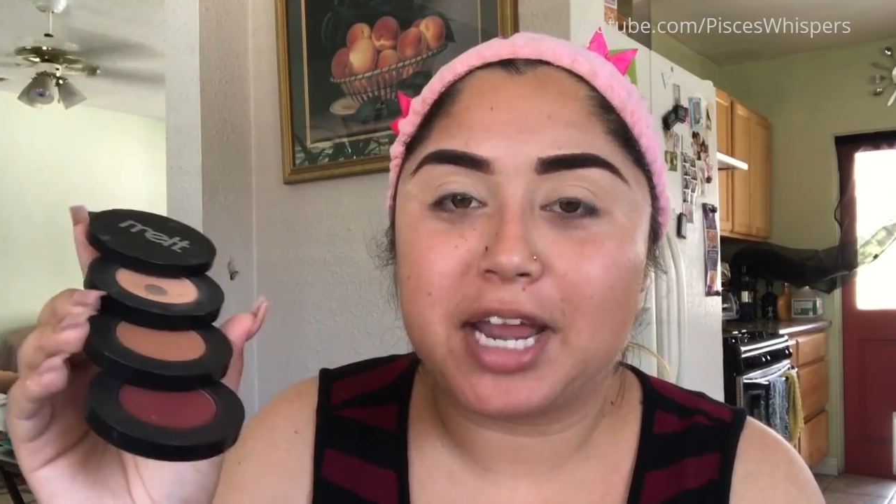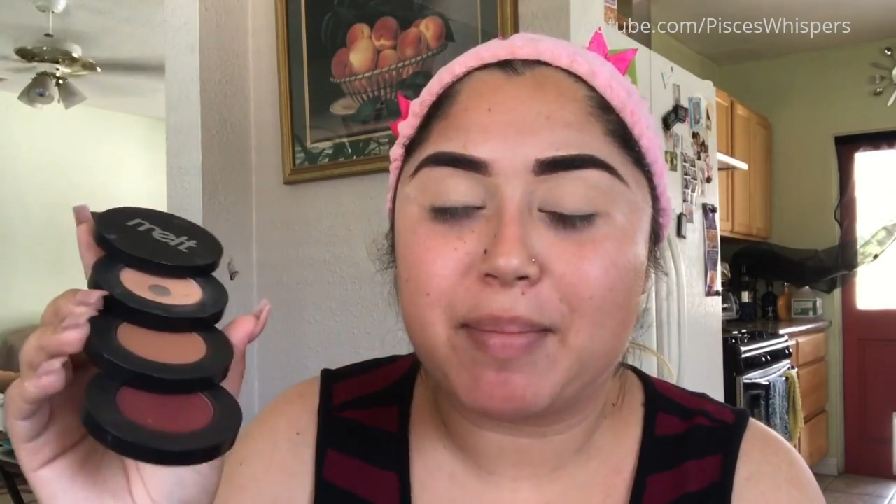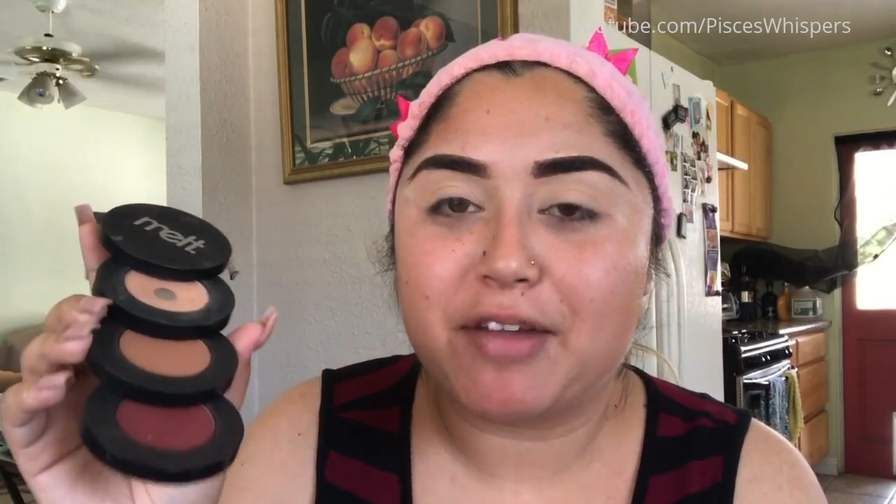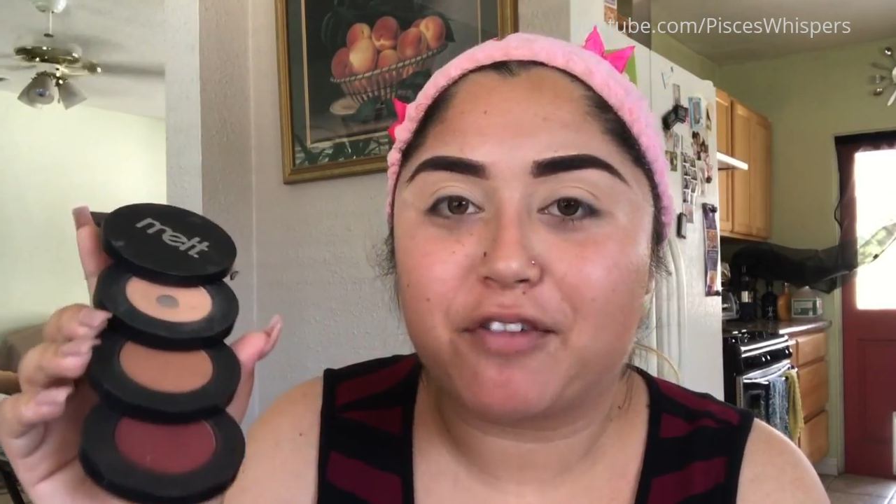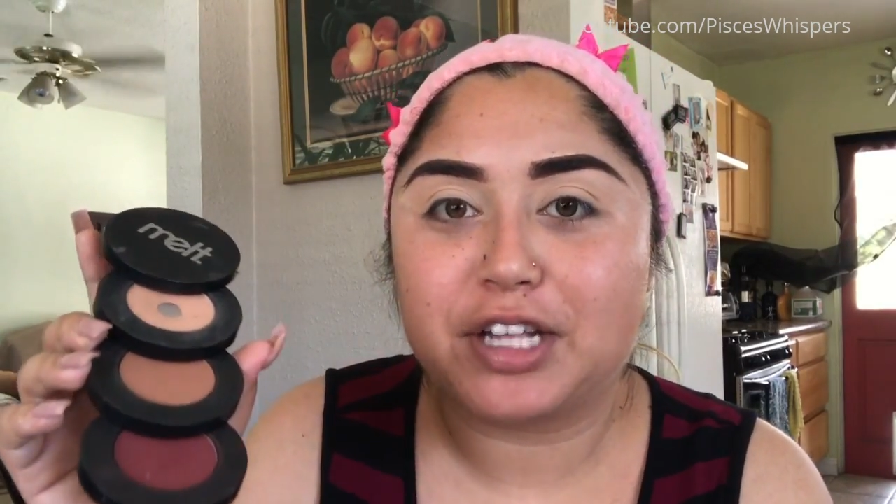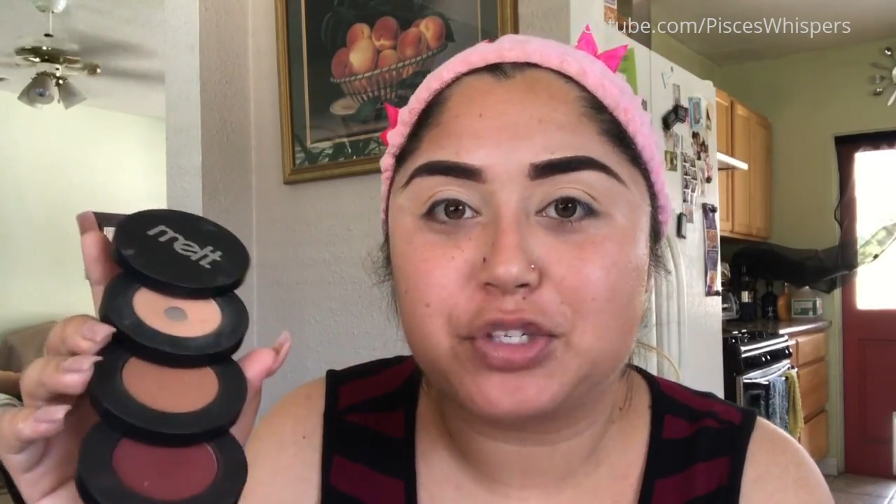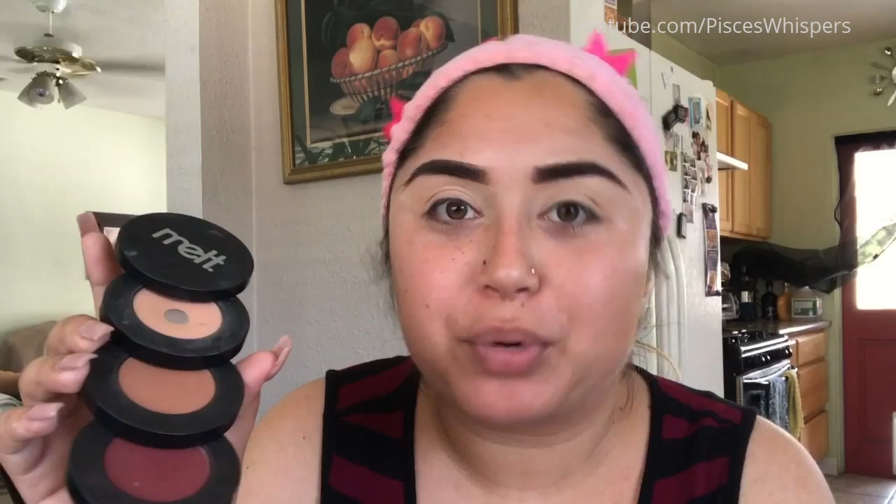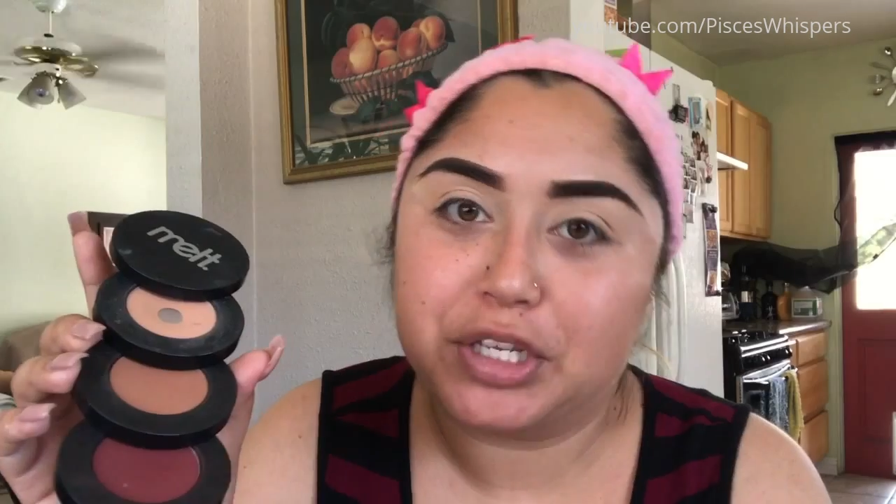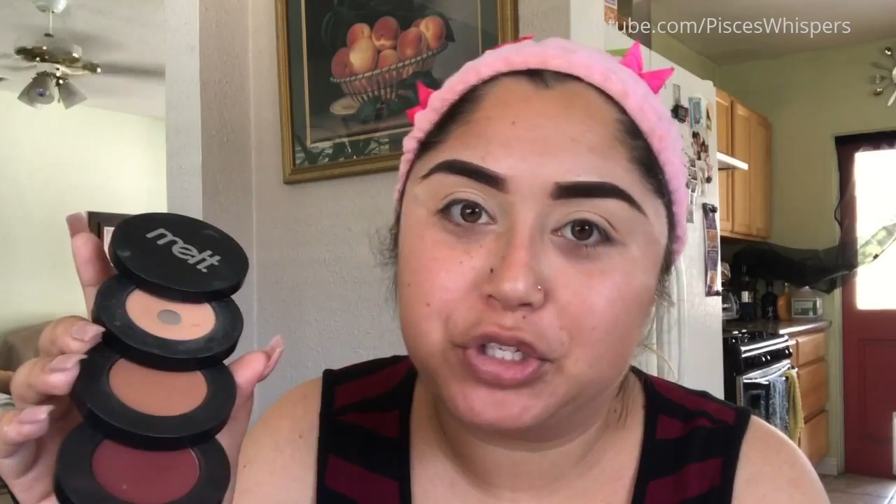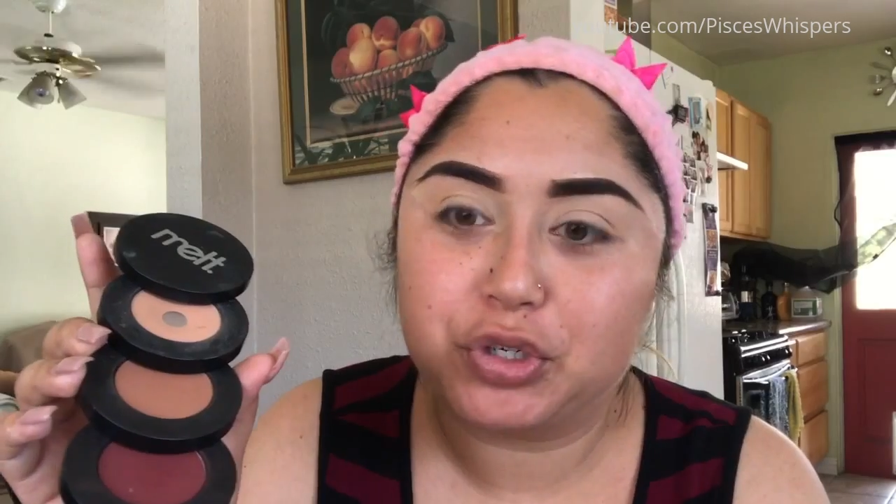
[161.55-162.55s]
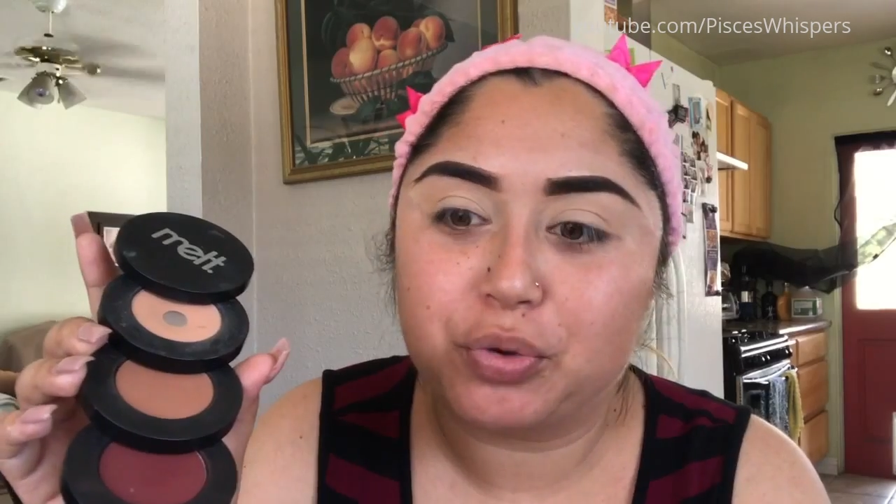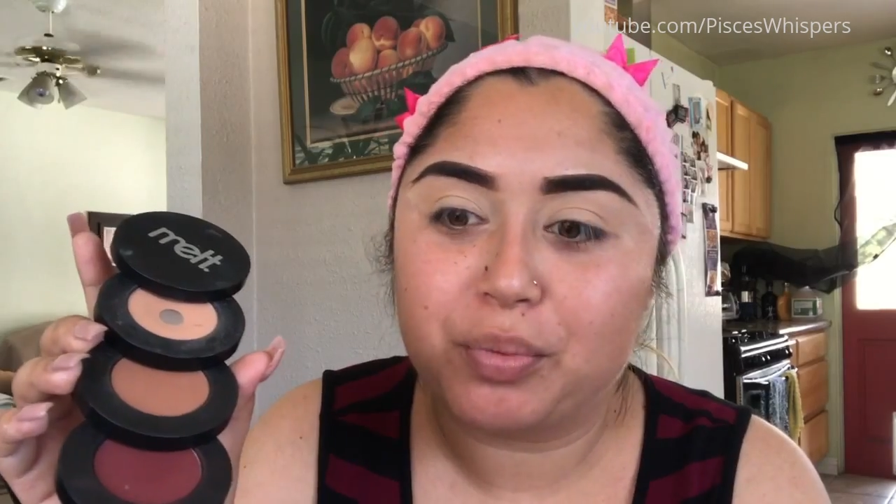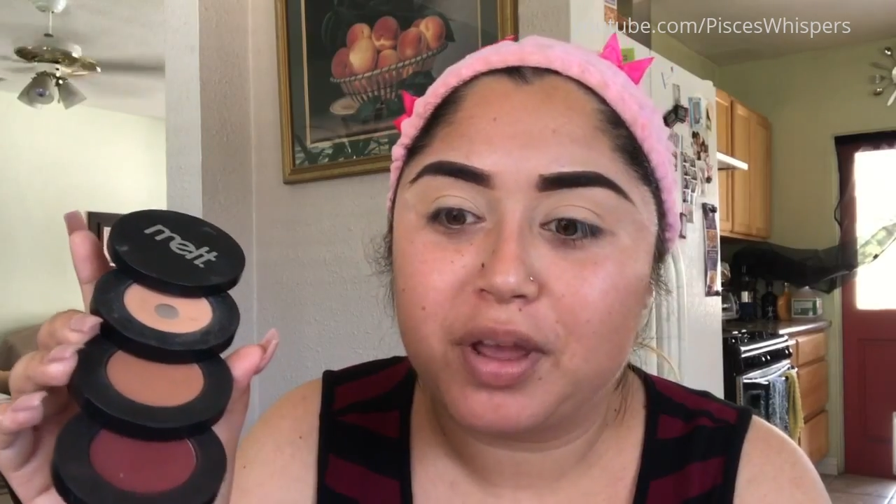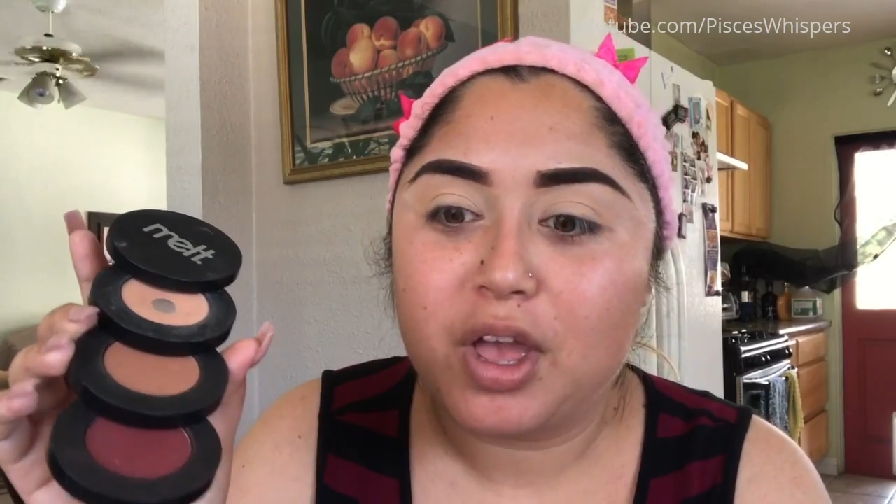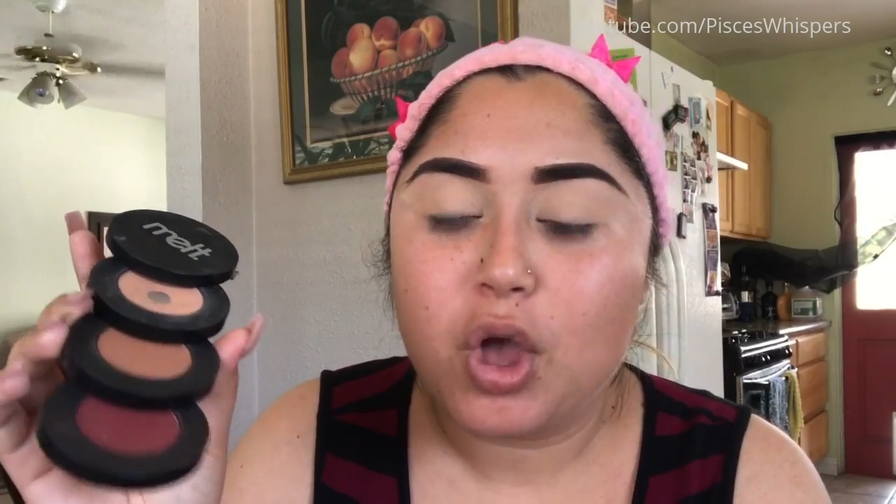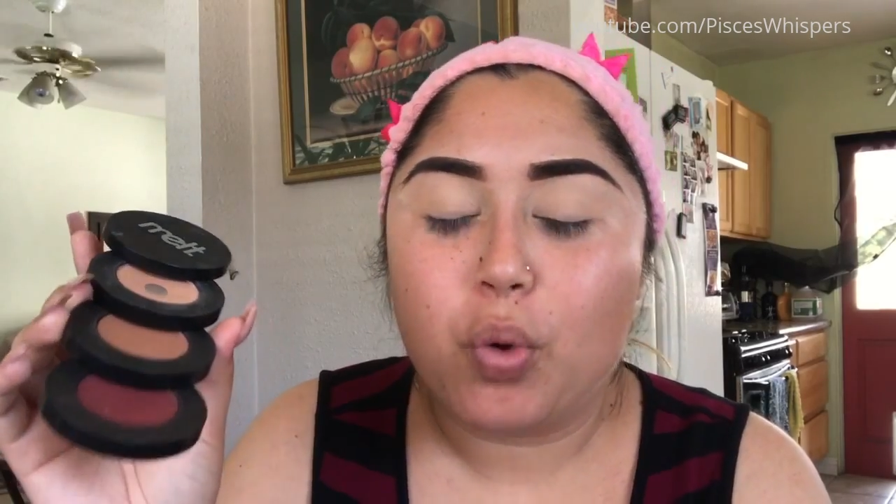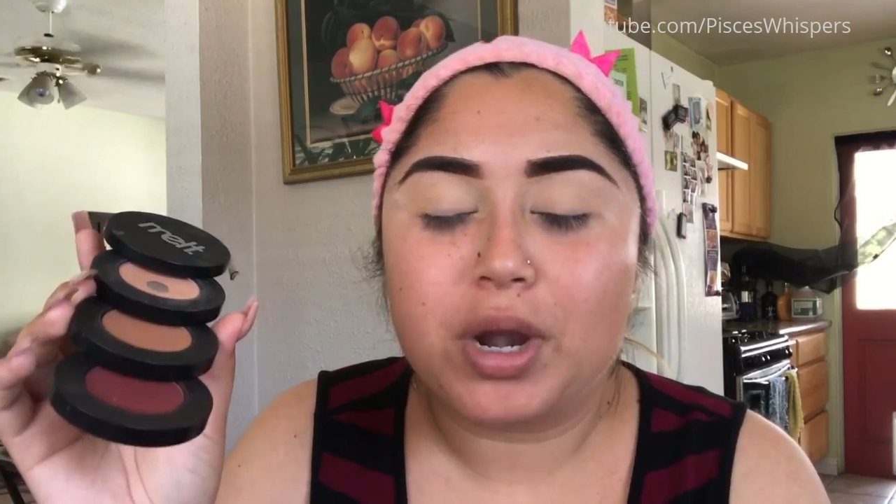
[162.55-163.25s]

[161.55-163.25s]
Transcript: It's pretty expensive,